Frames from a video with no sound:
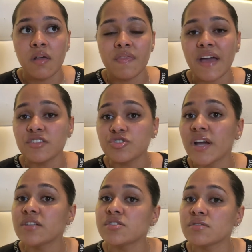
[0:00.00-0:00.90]
that is
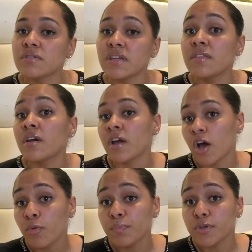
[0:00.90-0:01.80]
trying to either
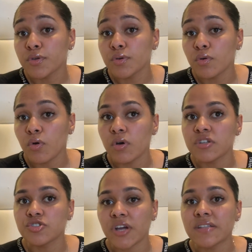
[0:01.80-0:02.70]
help you or
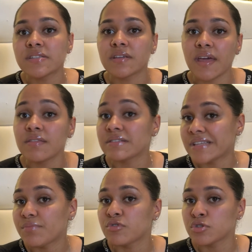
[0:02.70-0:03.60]
is trying to get the
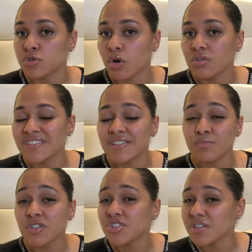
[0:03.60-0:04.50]
same results, it's
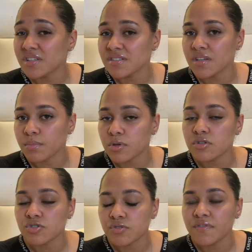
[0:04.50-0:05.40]
much easier
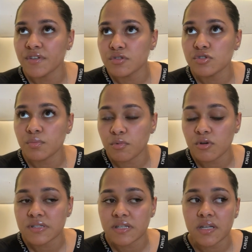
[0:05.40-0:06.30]
because you feel
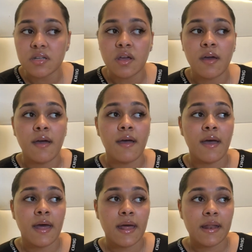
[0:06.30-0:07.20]
supported.
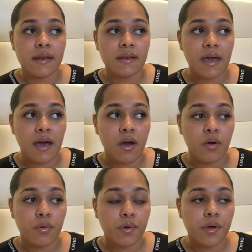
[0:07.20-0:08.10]

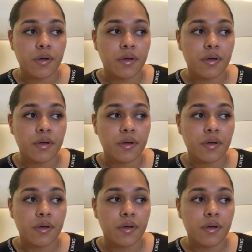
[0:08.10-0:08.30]
Now,